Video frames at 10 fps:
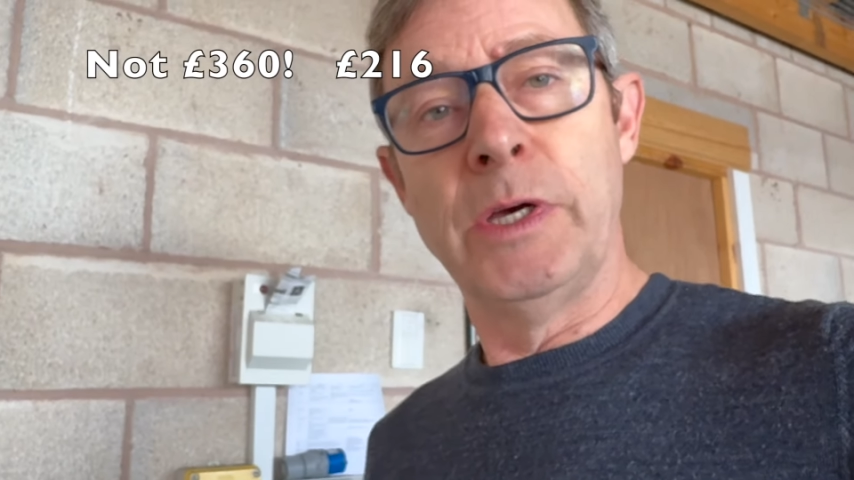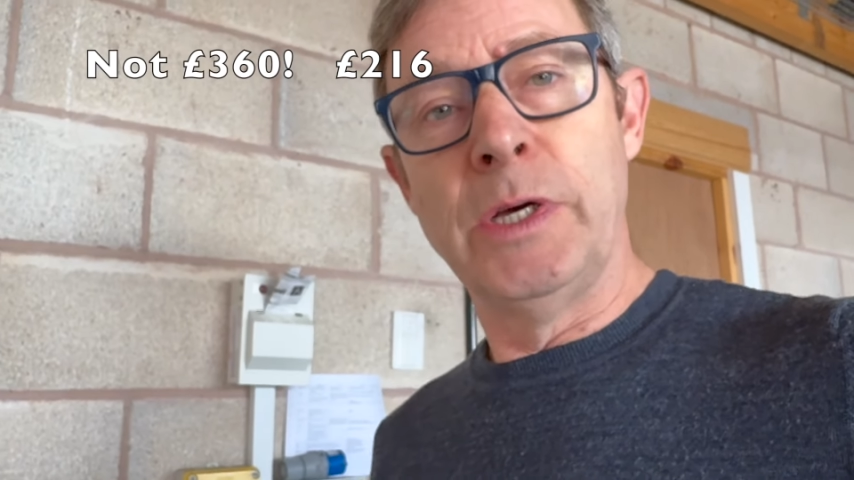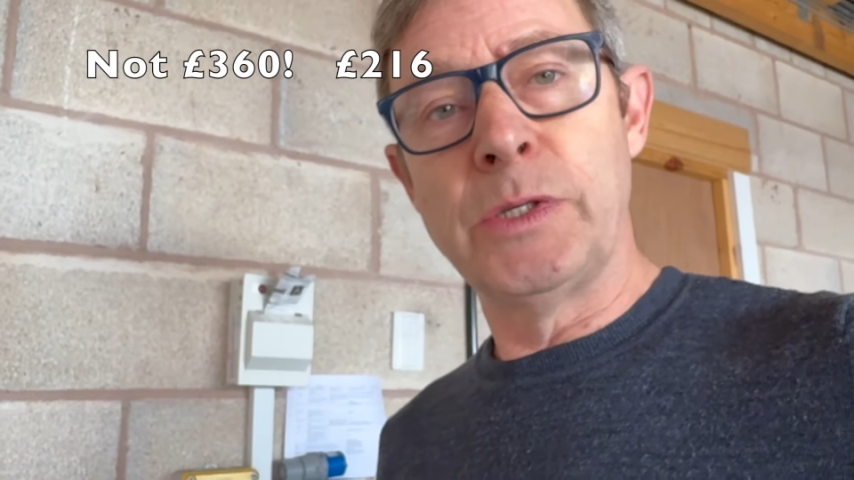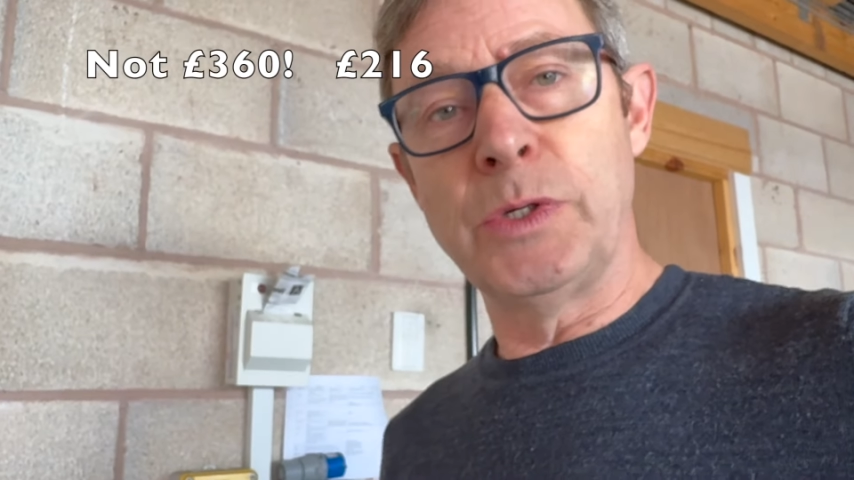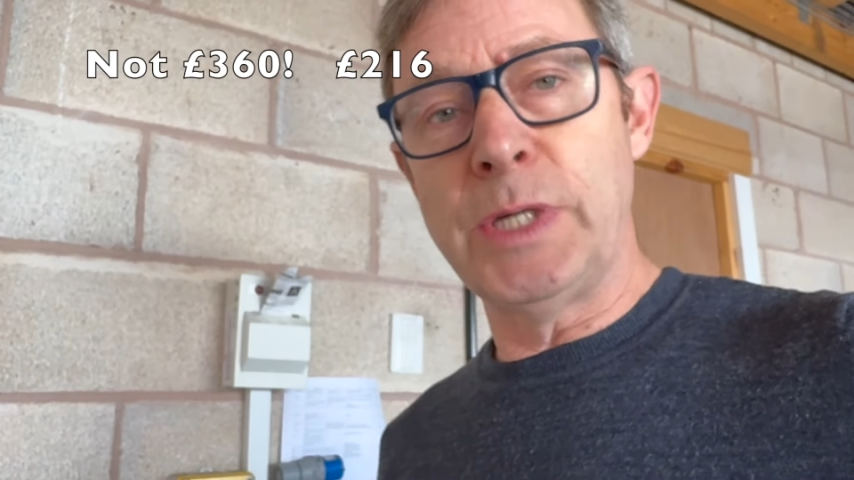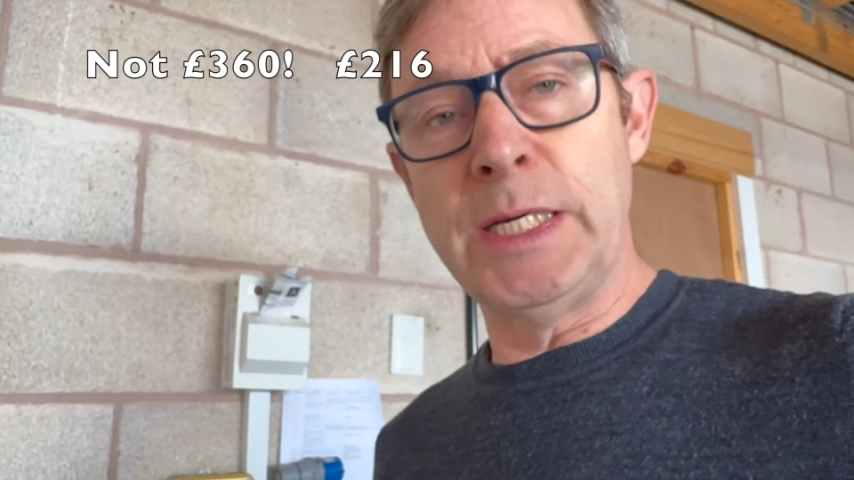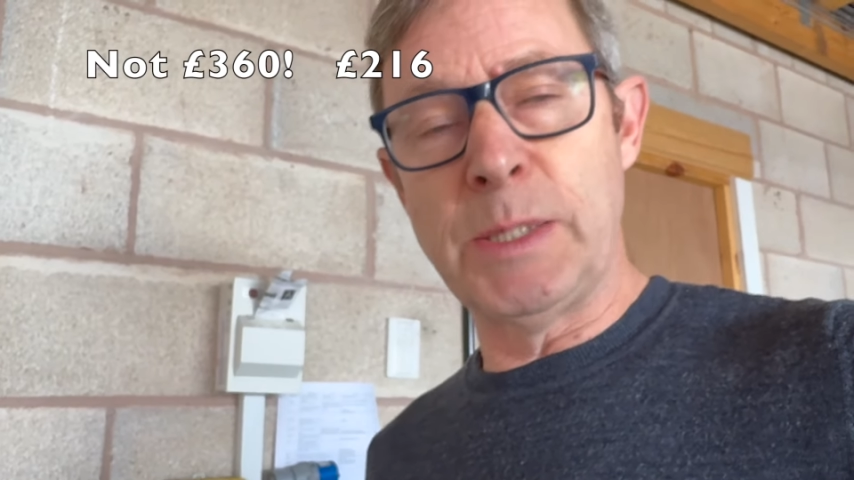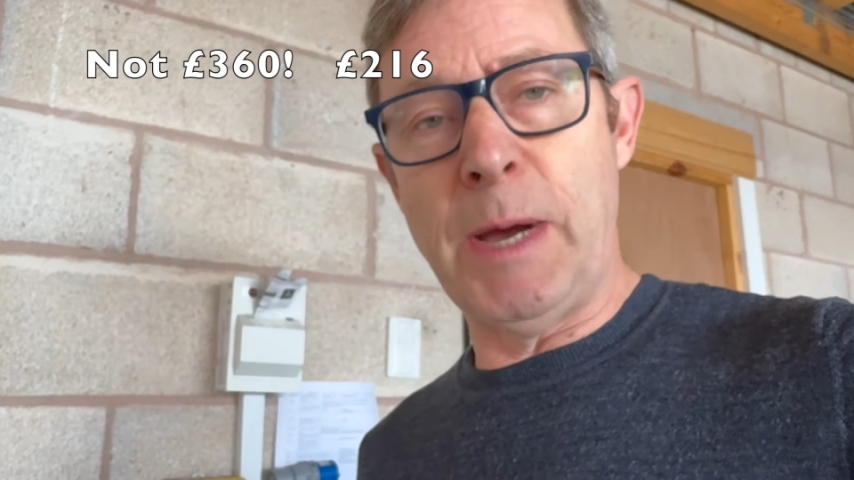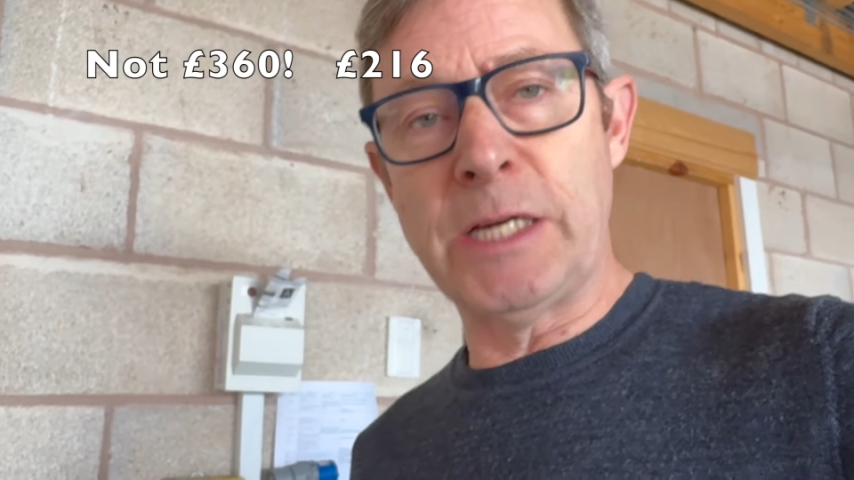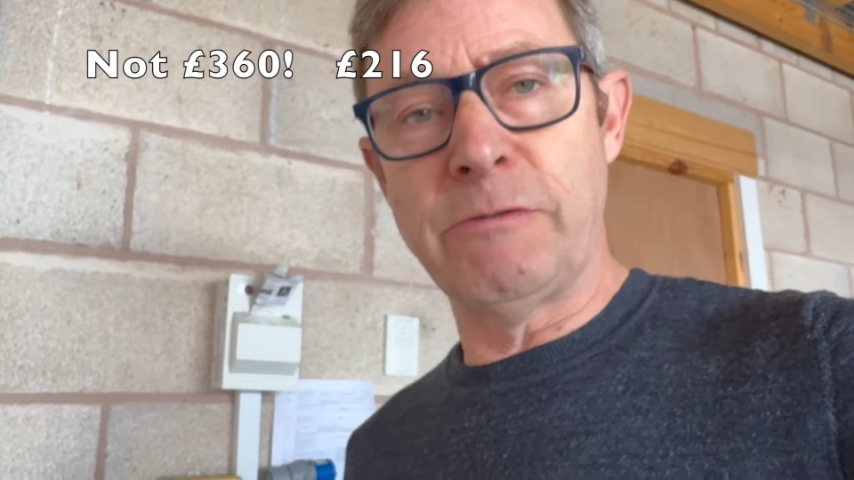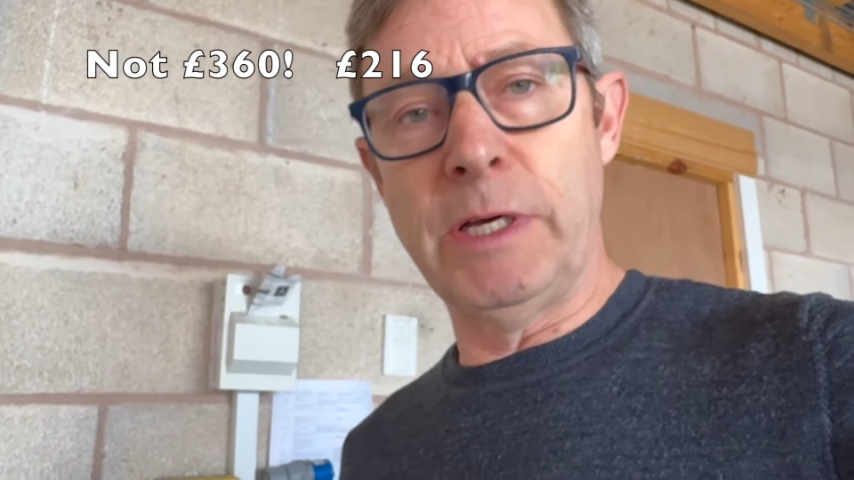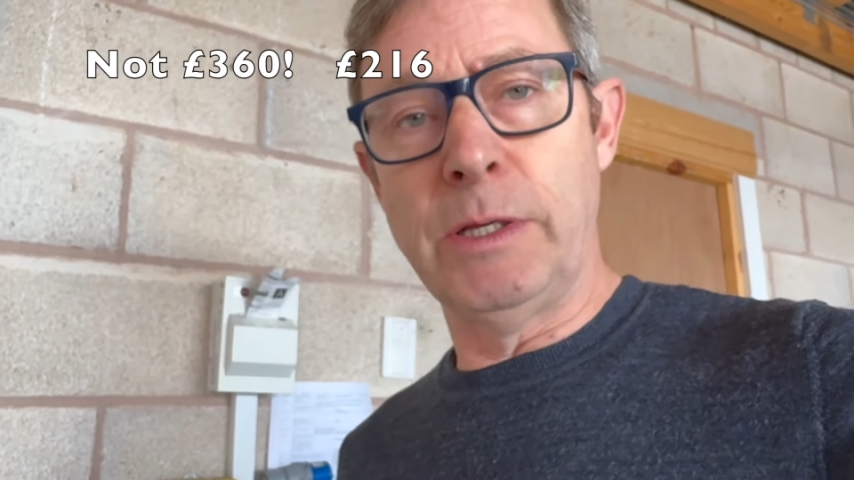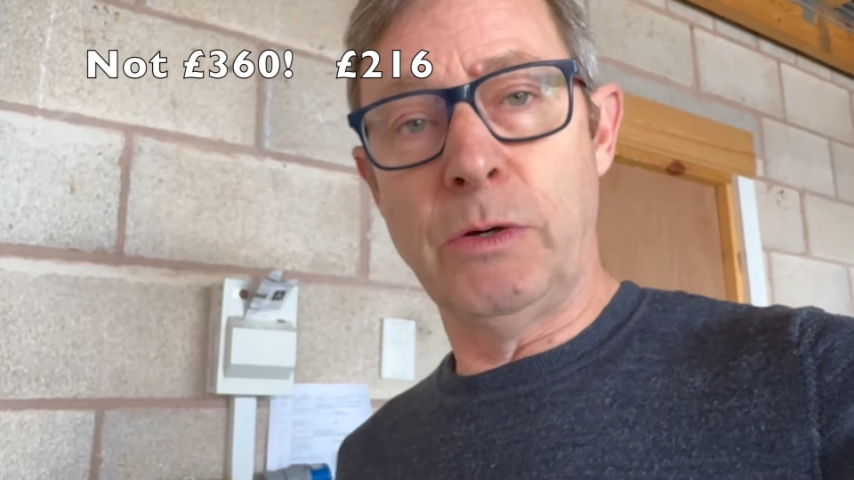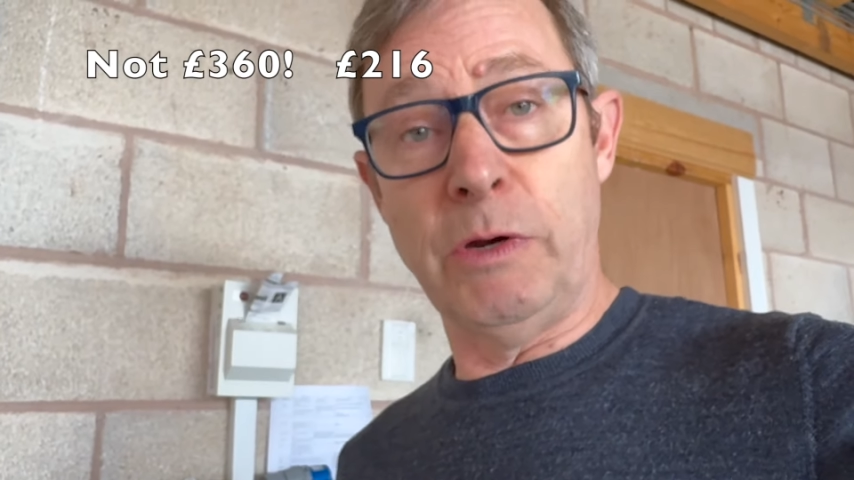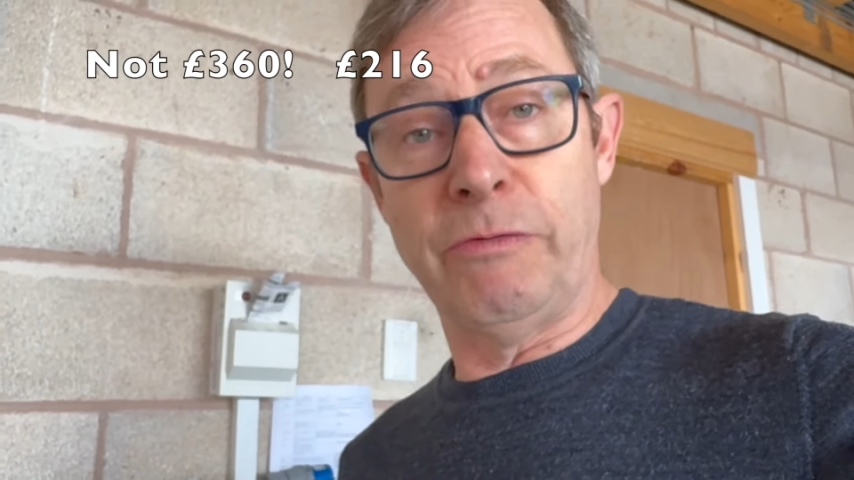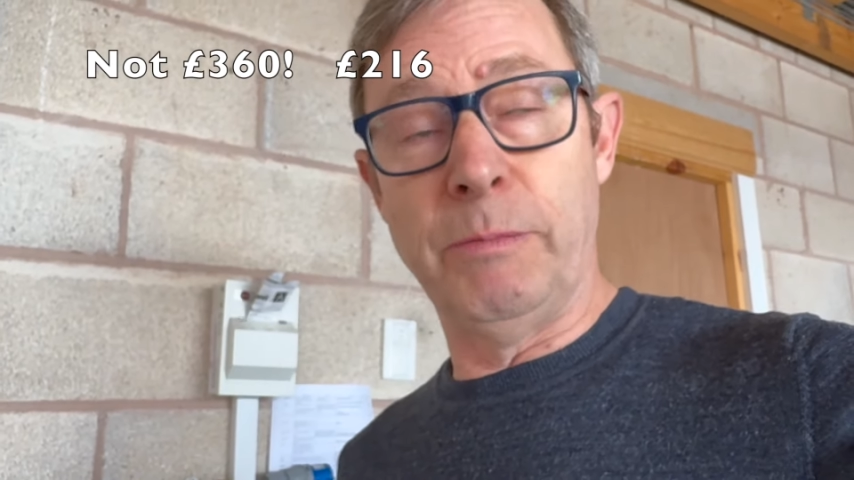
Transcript: So I changed the battery, got it from